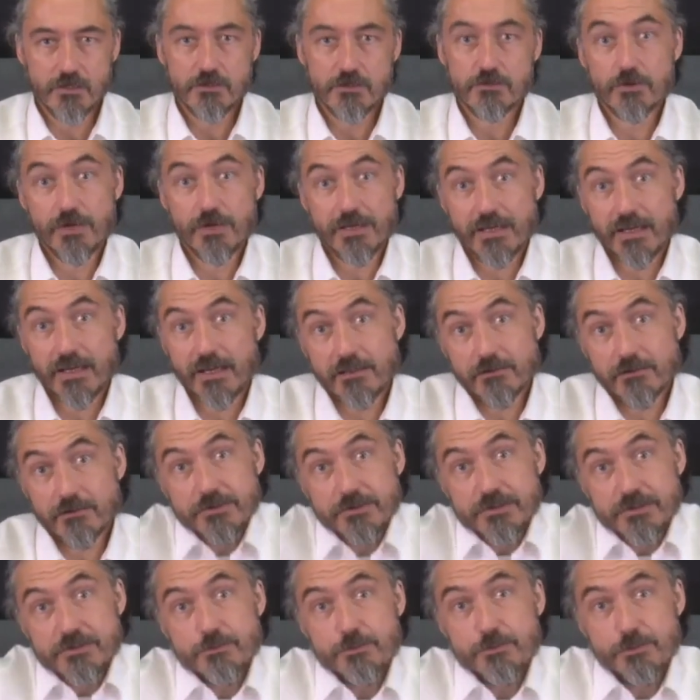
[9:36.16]
So I can't
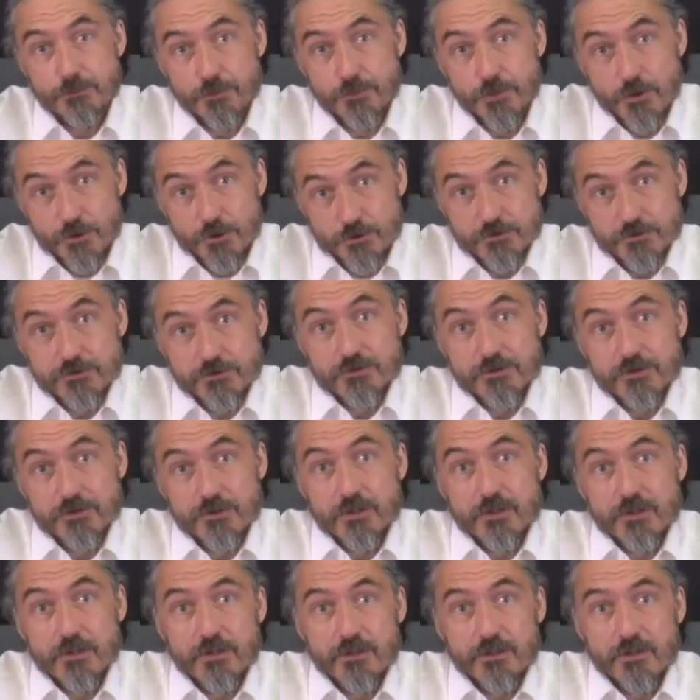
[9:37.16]
respond
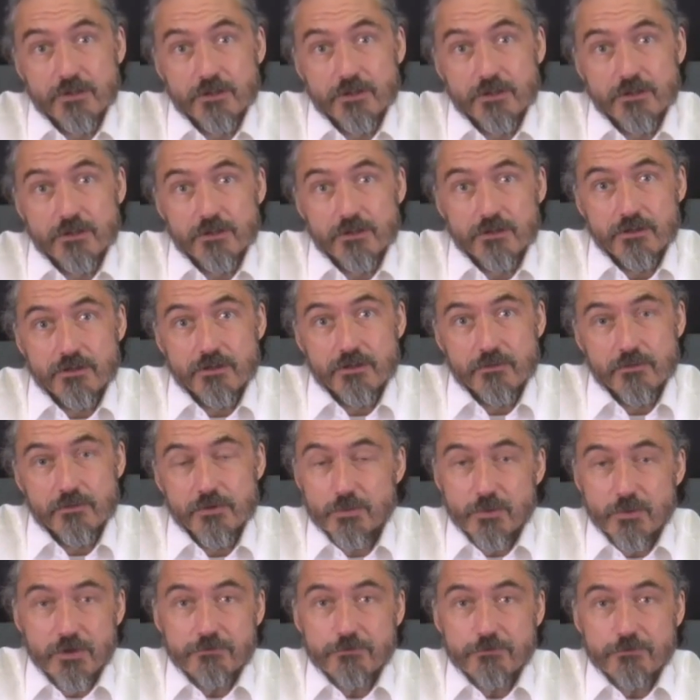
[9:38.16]

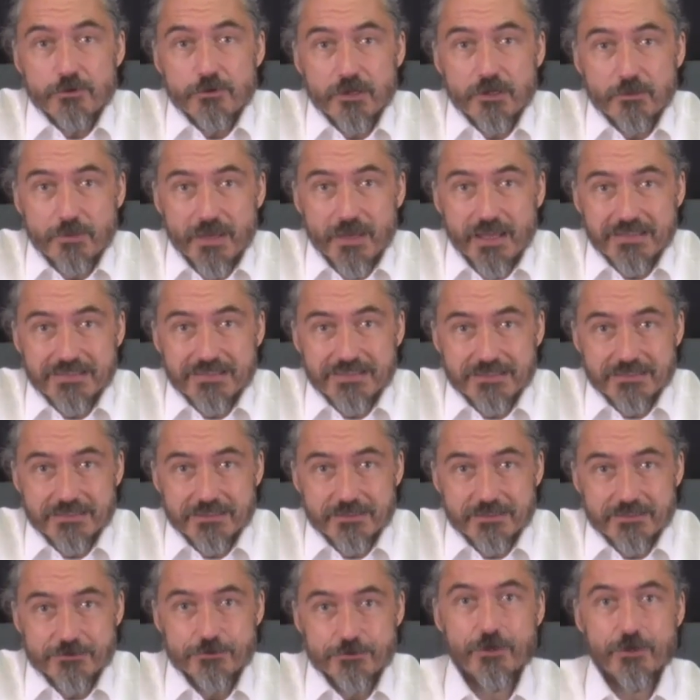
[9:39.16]
with my full
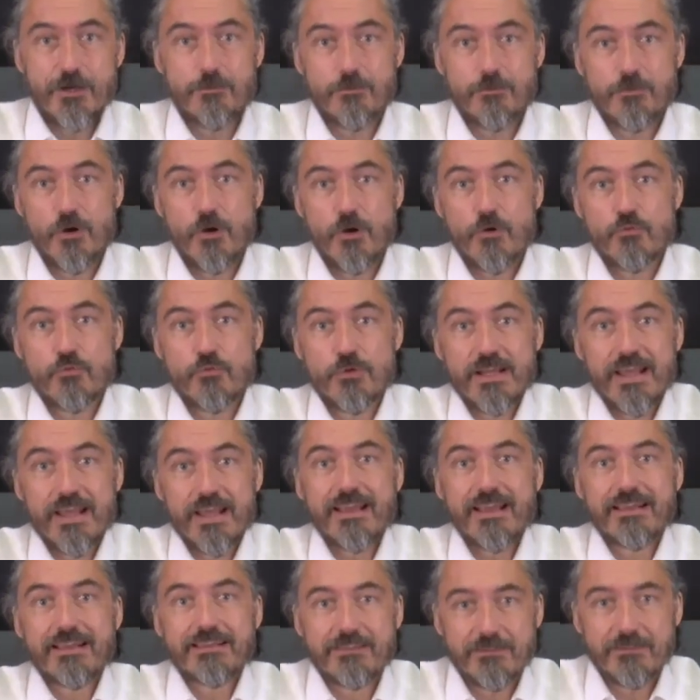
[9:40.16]
capacity. So I'm
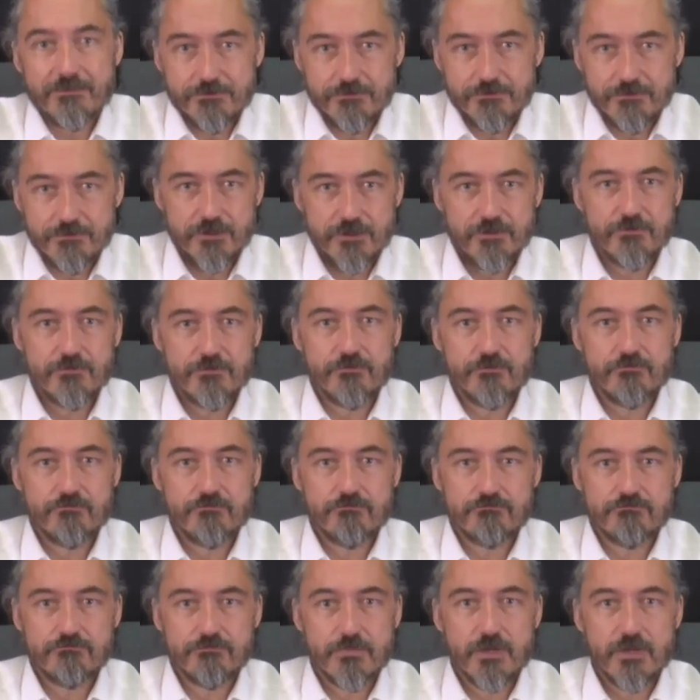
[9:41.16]
reactive. And
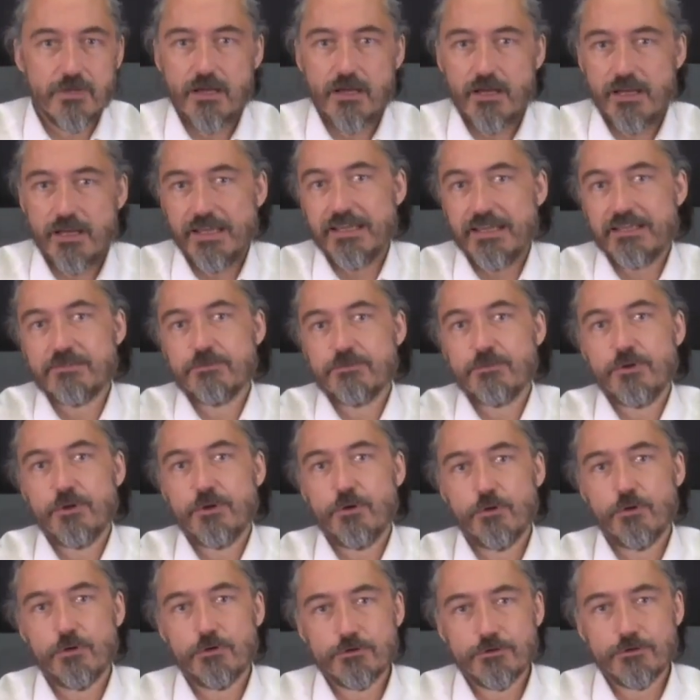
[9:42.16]
I guess we
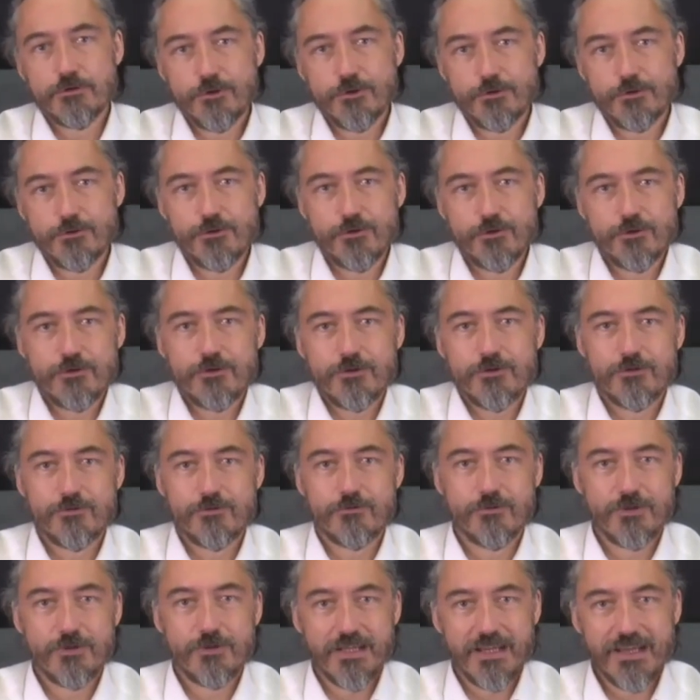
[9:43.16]
all know
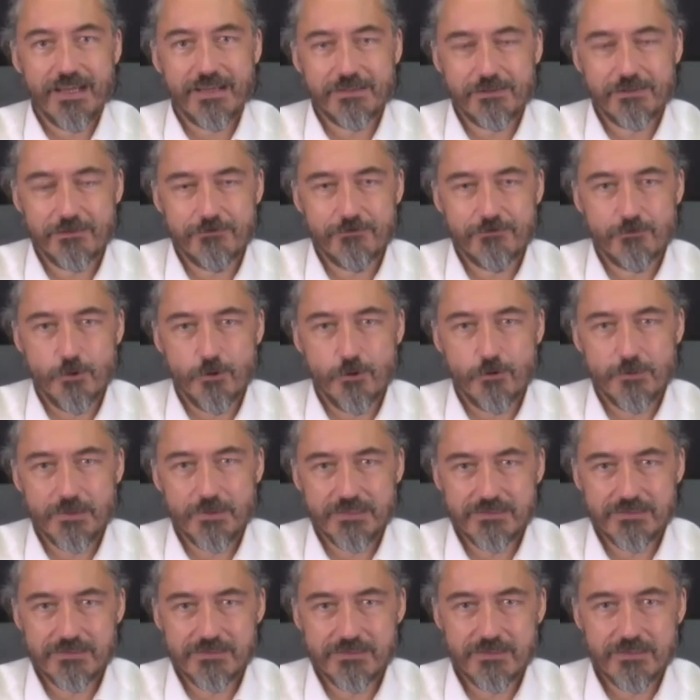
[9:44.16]
reactive
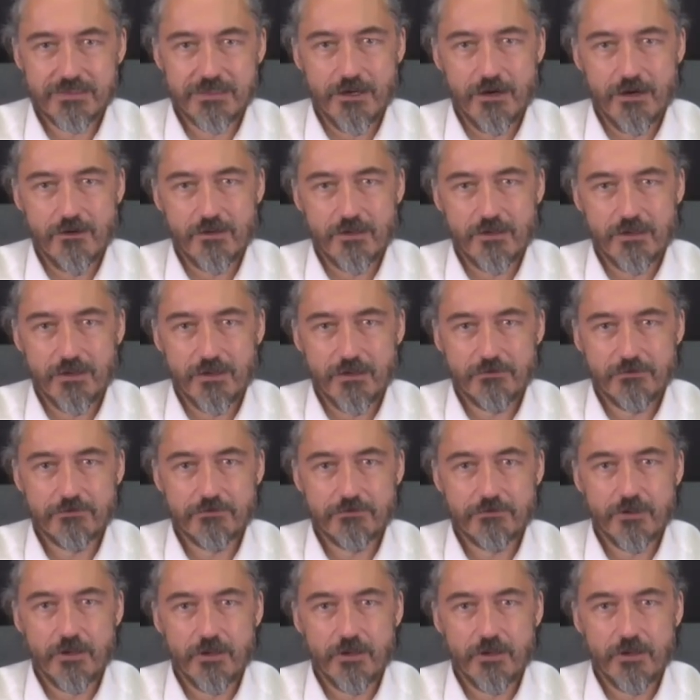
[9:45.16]
moments in our life